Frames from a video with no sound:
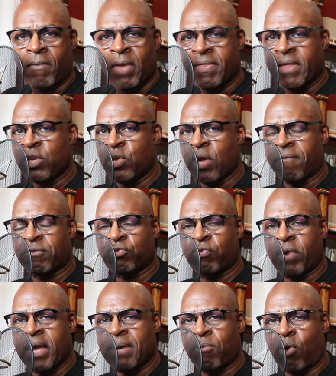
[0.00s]
Then you have
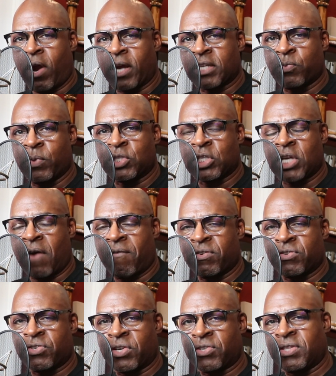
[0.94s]
trademarks, which
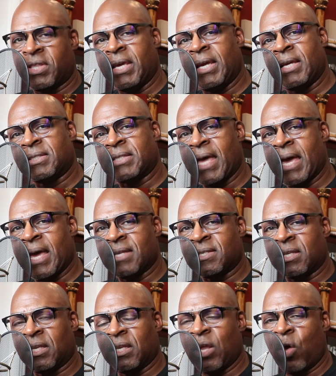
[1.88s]
cover such things
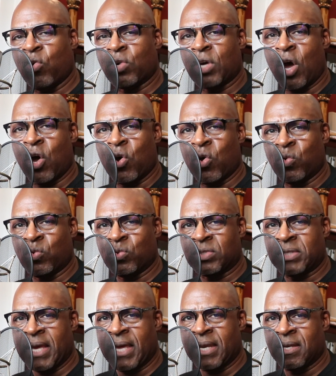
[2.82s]
as
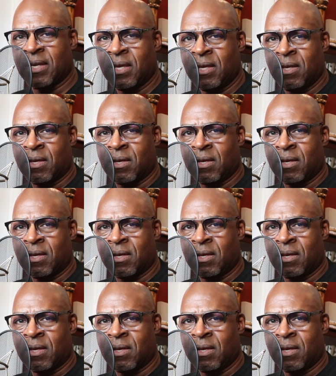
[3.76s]
logos and